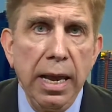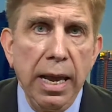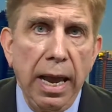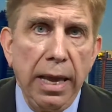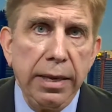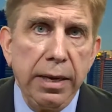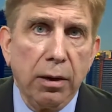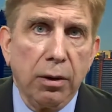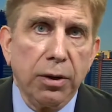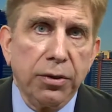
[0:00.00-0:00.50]

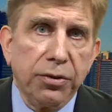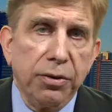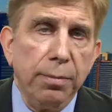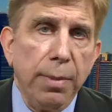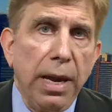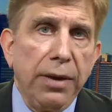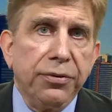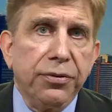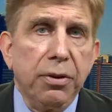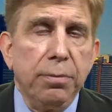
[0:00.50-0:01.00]
And there are
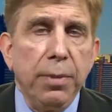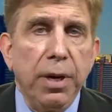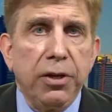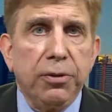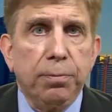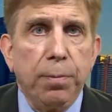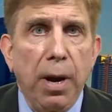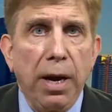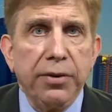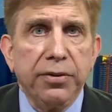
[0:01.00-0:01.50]
some
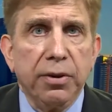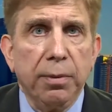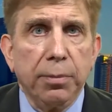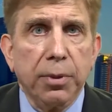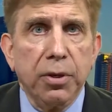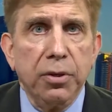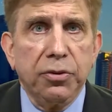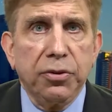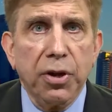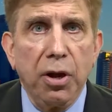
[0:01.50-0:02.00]
estimates by some
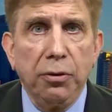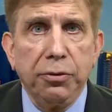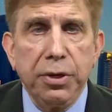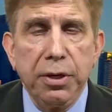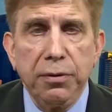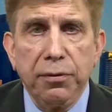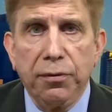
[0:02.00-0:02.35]
consulting